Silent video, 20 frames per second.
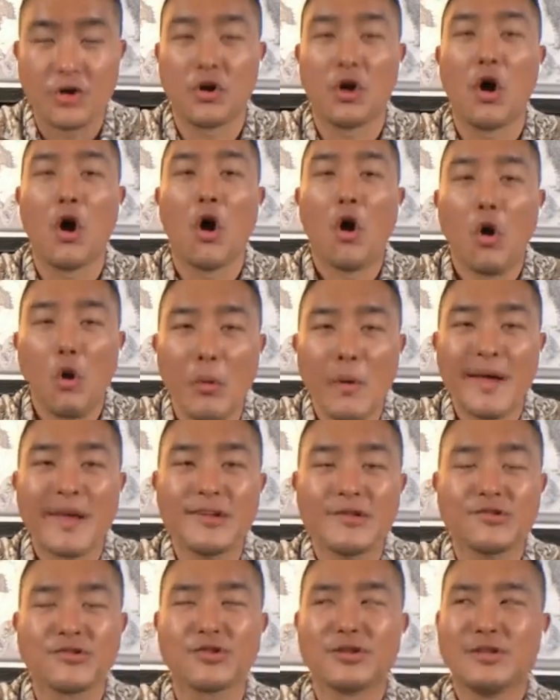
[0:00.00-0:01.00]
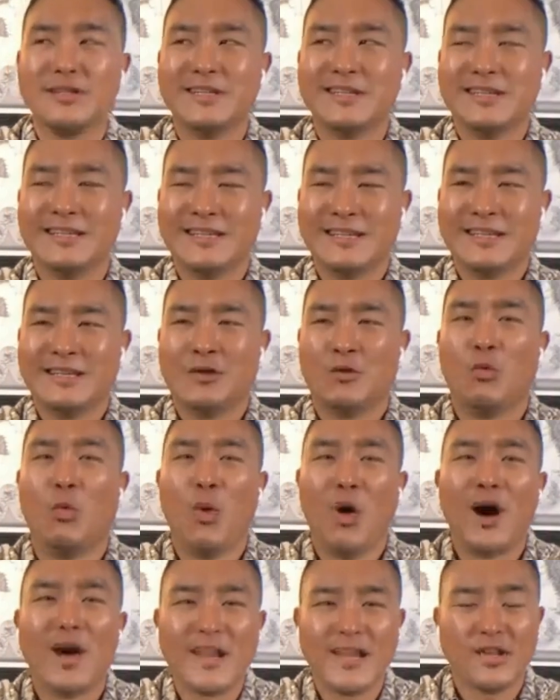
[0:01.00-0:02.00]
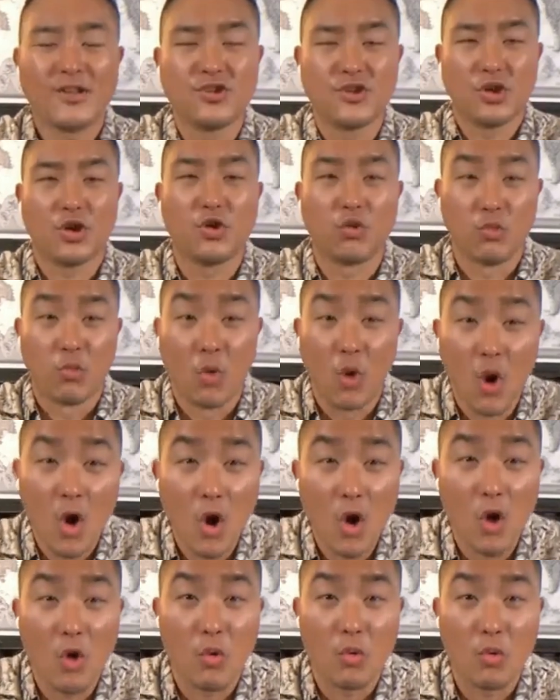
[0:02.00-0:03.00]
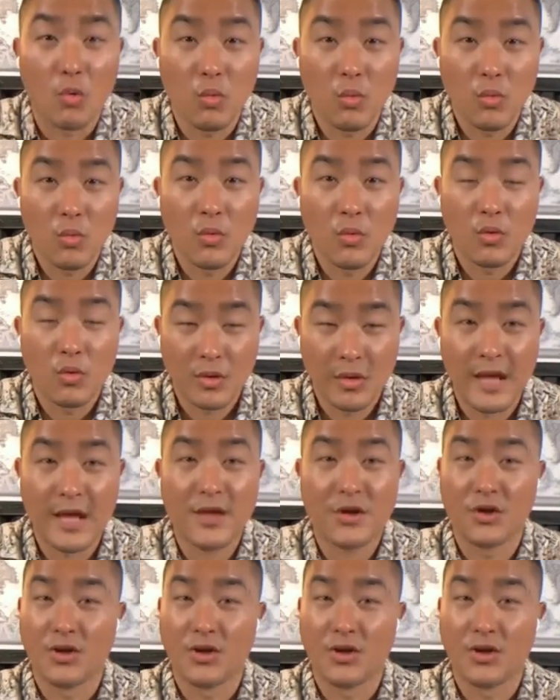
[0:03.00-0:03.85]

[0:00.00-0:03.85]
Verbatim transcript: You're always wanting to grow, okay?